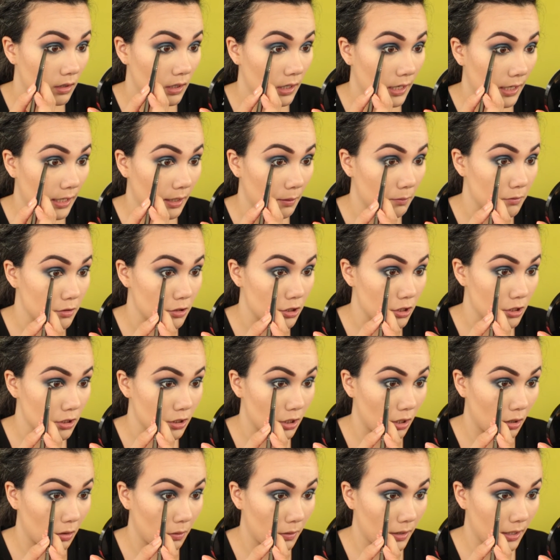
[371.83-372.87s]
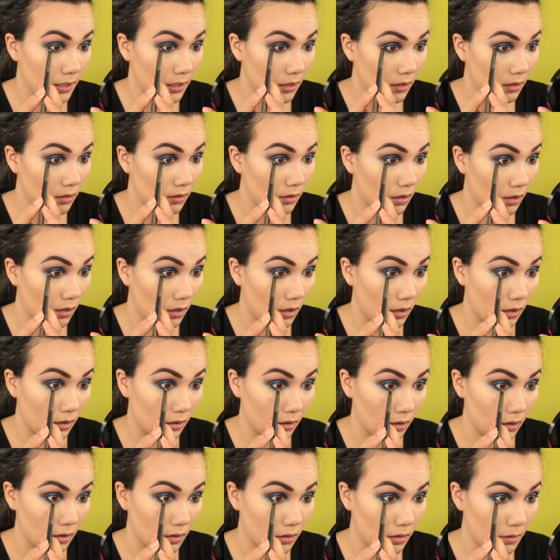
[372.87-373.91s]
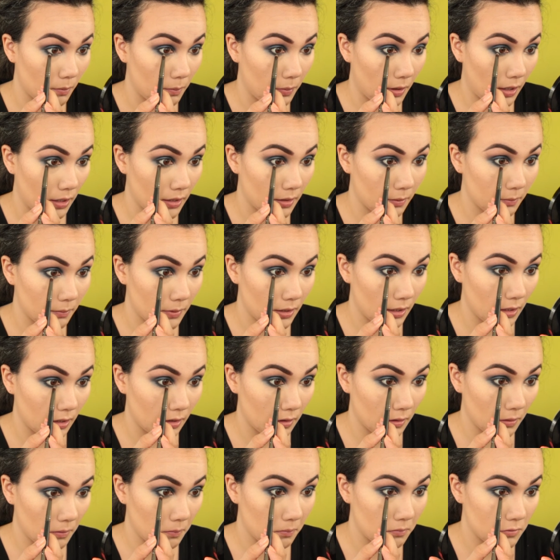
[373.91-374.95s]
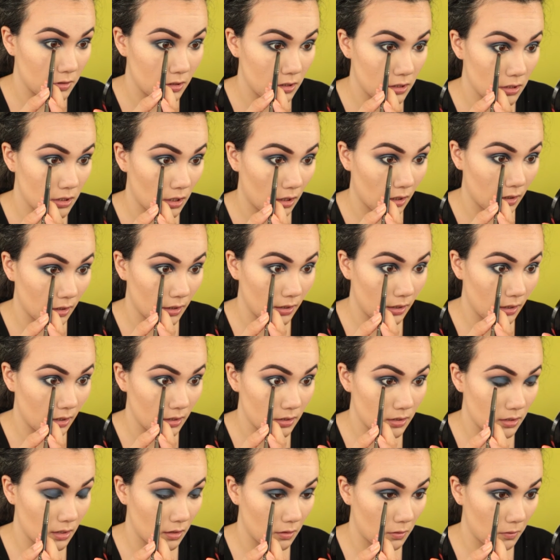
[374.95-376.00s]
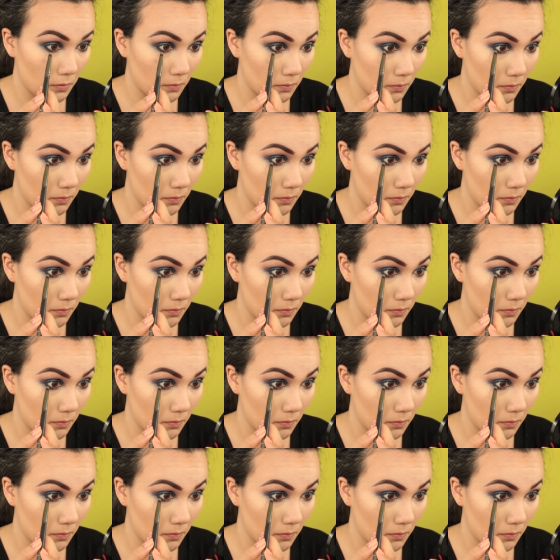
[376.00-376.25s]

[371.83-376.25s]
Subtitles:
And I'm just going along the bottom here to darken this out.